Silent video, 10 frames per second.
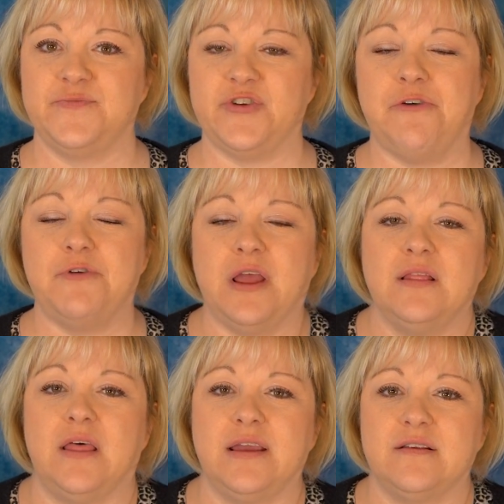Jeff and I
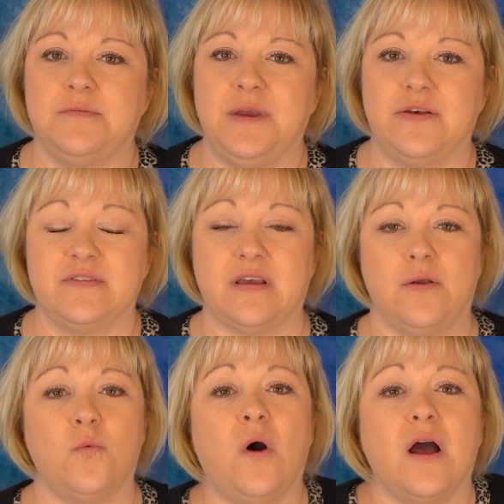like to be
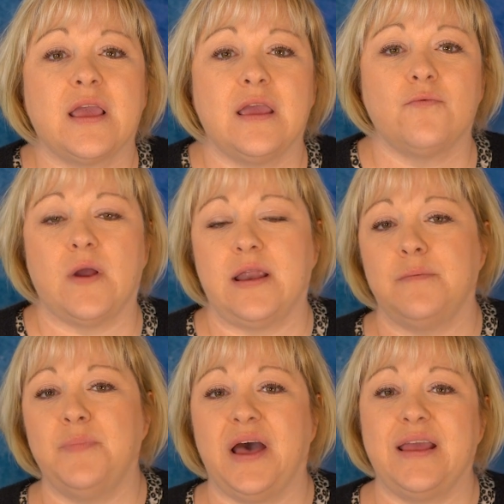outside walking,
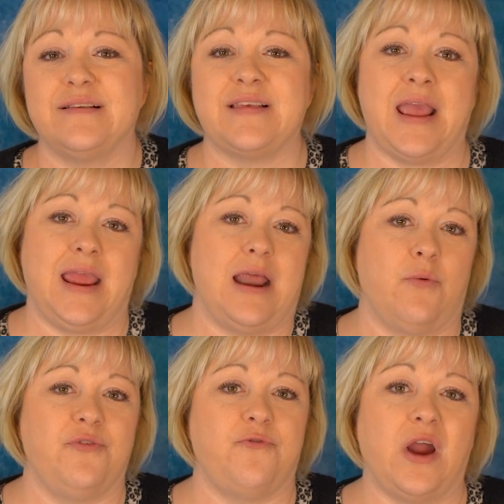riding bikes, hanging out
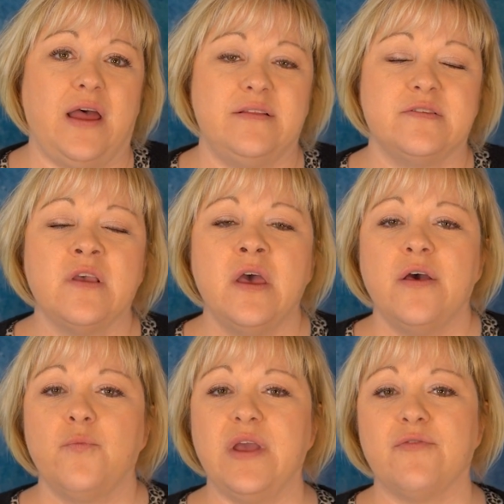with friends.
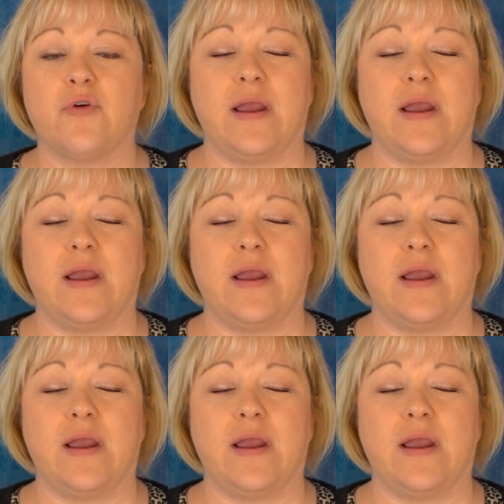We have